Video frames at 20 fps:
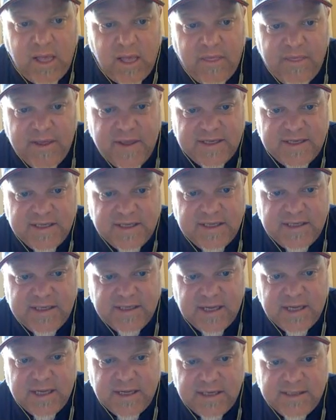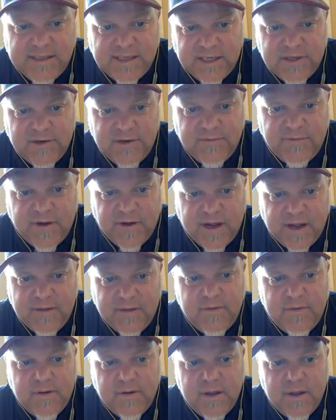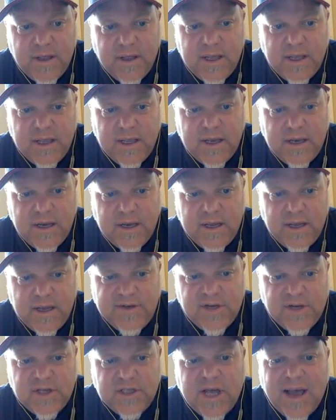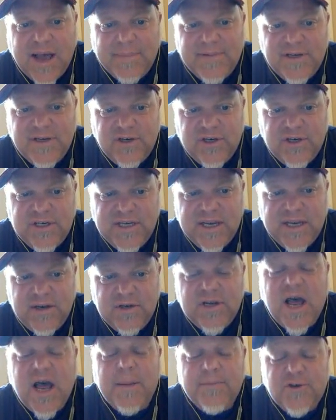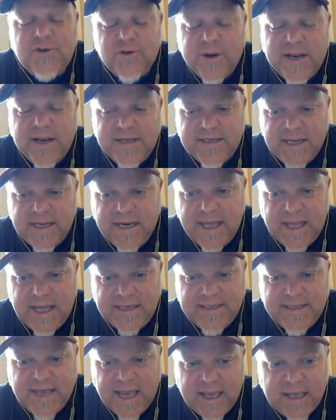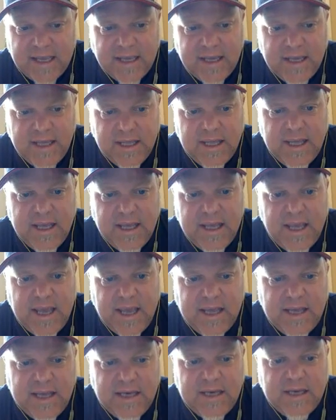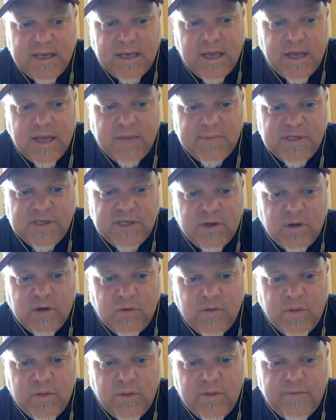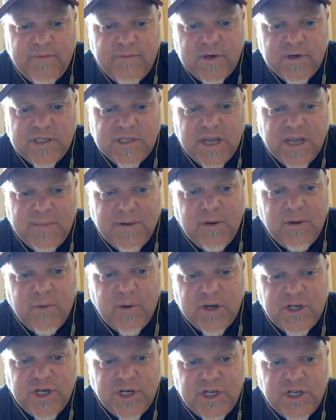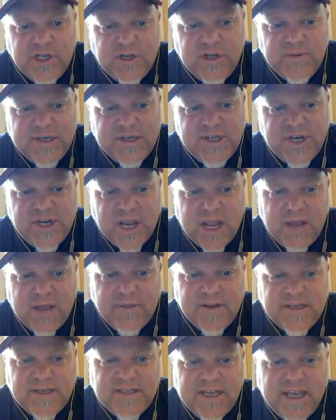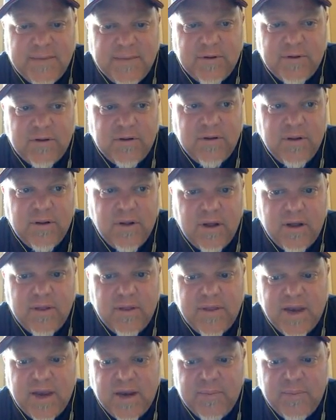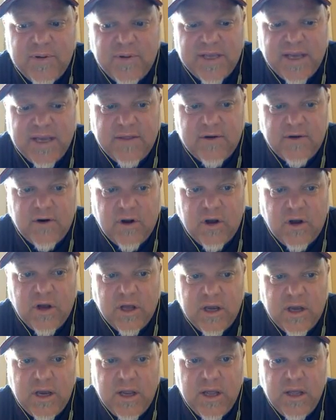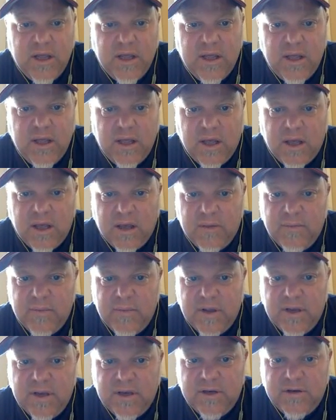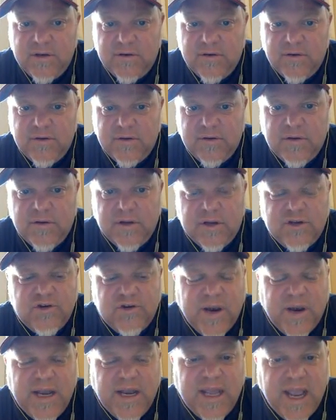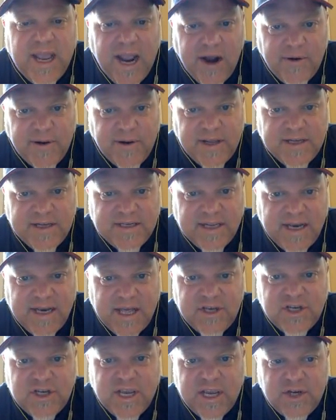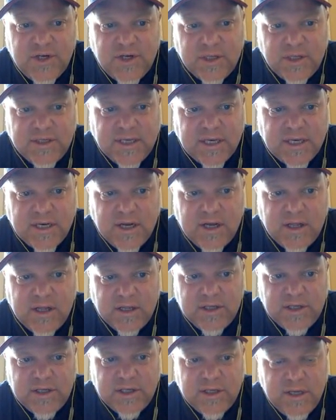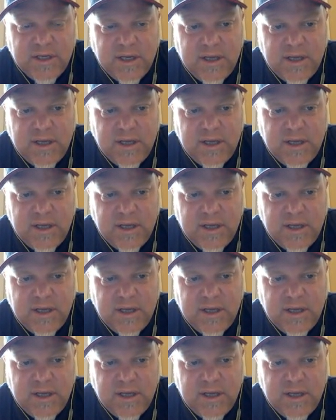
this is session 5, and it's on top trends in ed tech. And so the first thing I'm going to want you to do is check out this table that I put together on um, the trending areas in educational technology.